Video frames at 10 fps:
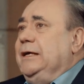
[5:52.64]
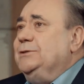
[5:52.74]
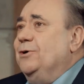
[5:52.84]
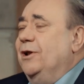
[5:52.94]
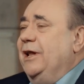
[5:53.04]

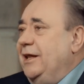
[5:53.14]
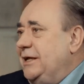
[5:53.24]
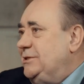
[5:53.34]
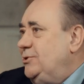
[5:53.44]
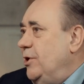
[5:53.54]
So
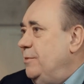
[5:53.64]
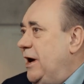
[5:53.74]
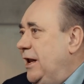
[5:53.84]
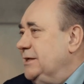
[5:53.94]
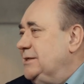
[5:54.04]
let's talk about
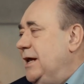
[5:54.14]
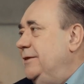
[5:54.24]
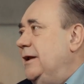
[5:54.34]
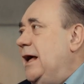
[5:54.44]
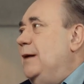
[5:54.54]

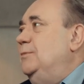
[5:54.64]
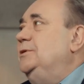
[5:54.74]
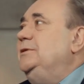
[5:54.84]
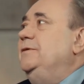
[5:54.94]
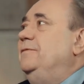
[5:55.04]
Alexander
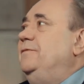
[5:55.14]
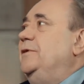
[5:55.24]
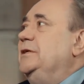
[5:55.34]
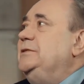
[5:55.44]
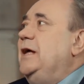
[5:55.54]
Hamilton
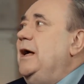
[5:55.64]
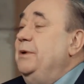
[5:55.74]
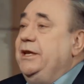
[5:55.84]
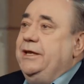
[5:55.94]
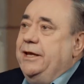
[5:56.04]
first. I
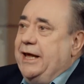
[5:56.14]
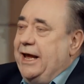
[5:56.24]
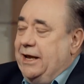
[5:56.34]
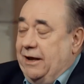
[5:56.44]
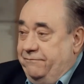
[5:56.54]
mean,
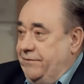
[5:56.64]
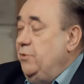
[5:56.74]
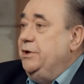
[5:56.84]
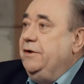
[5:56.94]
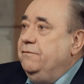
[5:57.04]
yeah, a
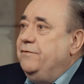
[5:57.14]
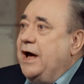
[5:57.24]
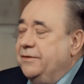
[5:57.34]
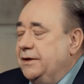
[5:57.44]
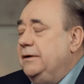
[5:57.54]
founding
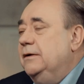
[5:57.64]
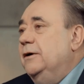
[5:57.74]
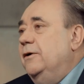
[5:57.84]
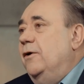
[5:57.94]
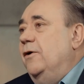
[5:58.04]
father
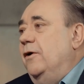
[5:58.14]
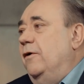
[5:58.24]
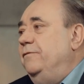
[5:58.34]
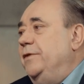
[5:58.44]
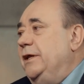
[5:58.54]

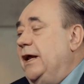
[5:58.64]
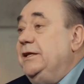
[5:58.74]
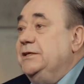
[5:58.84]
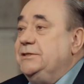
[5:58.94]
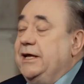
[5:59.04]
of the
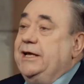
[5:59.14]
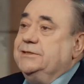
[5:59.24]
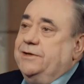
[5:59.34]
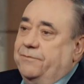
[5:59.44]
United States,